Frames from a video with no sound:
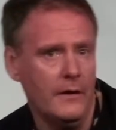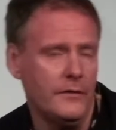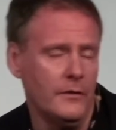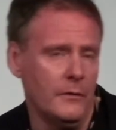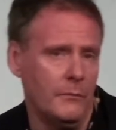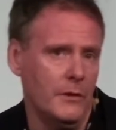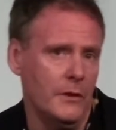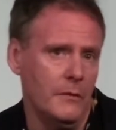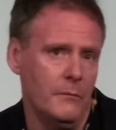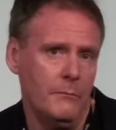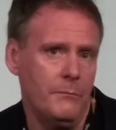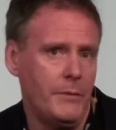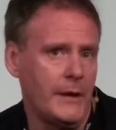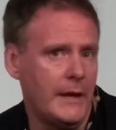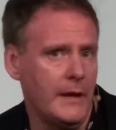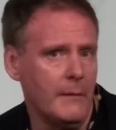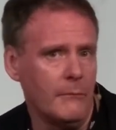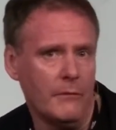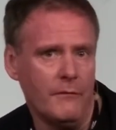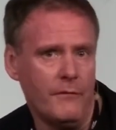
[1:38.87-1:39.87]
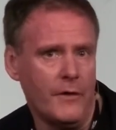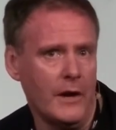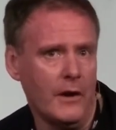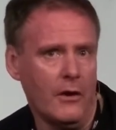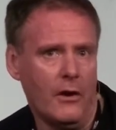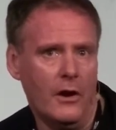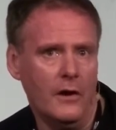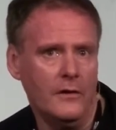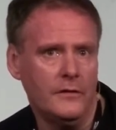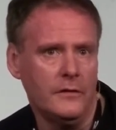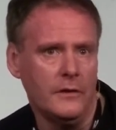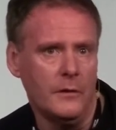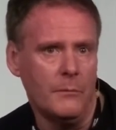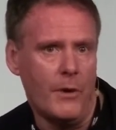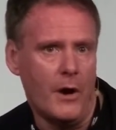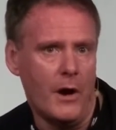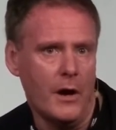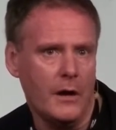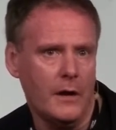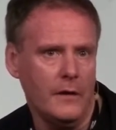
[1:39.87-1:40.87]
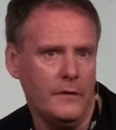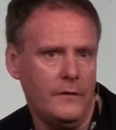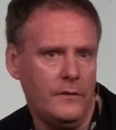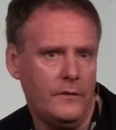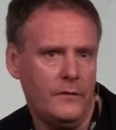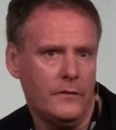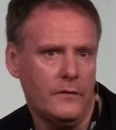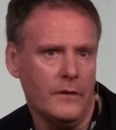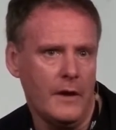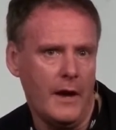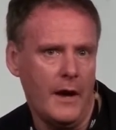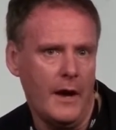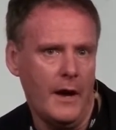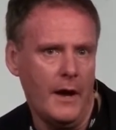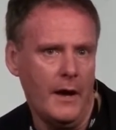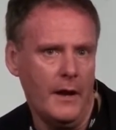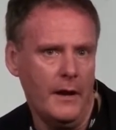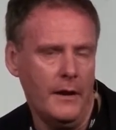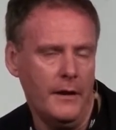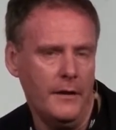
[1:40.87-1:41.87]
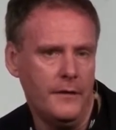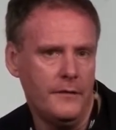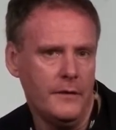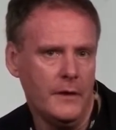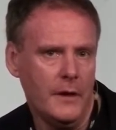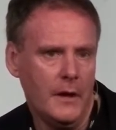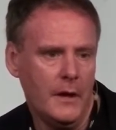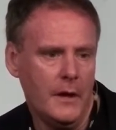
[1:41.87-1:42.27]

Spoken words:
Some of them became very large in their markets, and